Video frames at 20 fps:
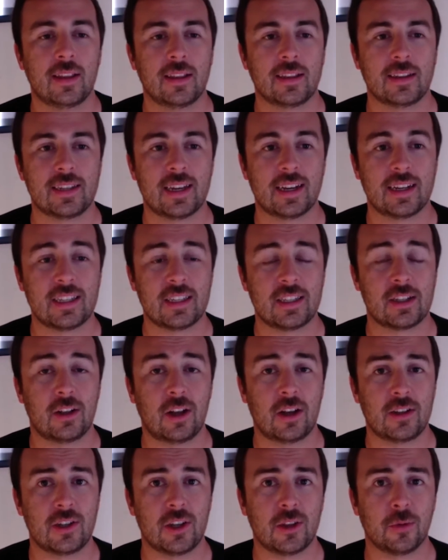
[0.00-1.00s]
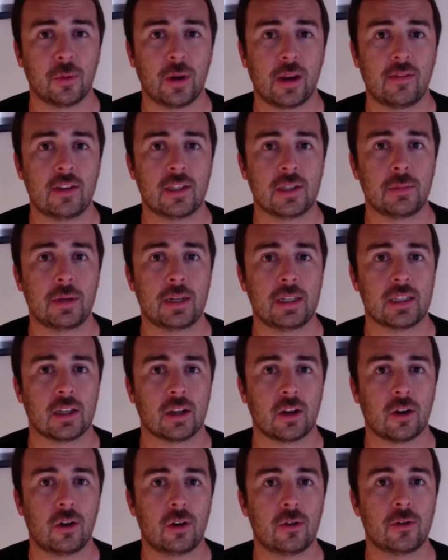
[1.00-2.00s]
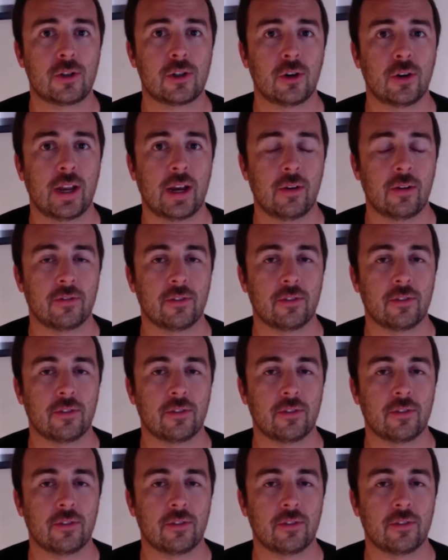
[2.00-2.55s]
Texans' loss to the Ravens means the Colts are now in